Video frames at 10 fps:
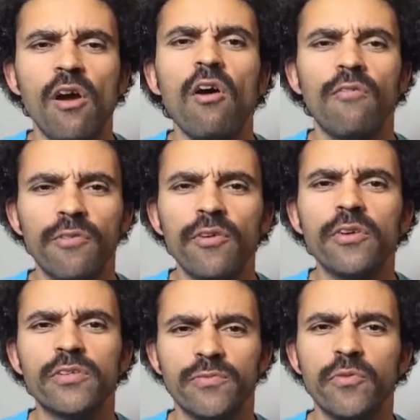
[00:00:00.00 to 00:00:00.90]
of
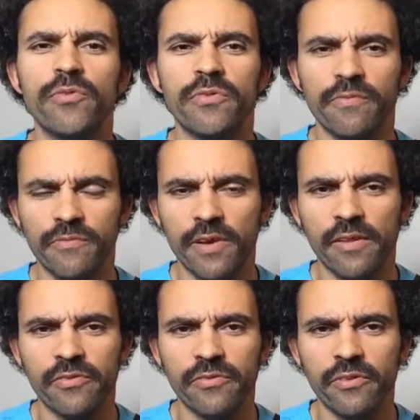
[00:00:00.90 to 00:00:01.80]
thirds, fourths and
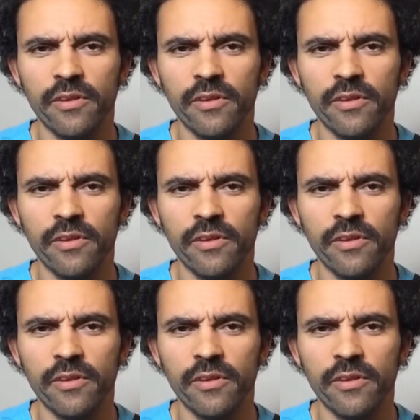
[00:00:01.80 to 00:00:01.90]
fifths